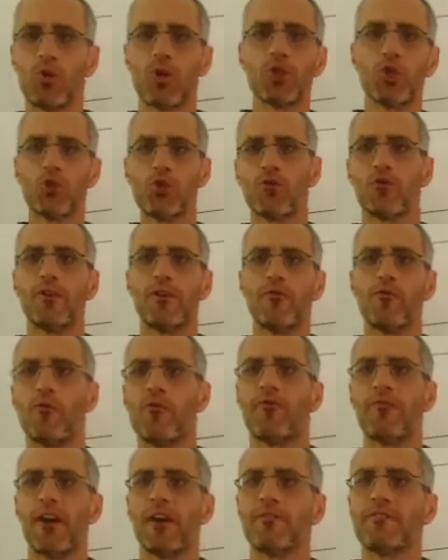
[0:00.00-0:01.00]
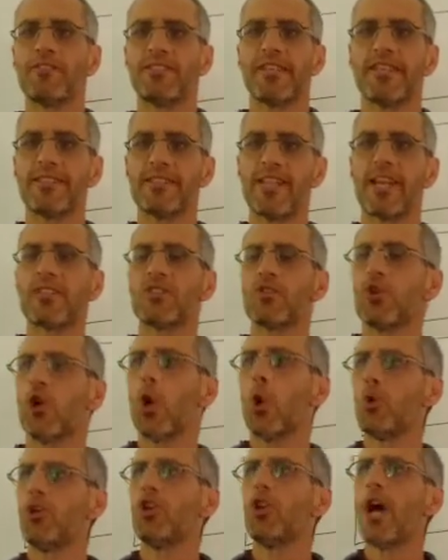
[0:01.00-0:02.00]
1, 2, 3, 4, 5, 6. That's the
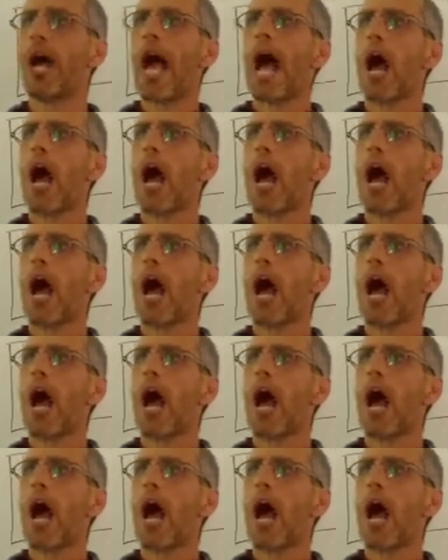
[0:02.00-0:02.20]
only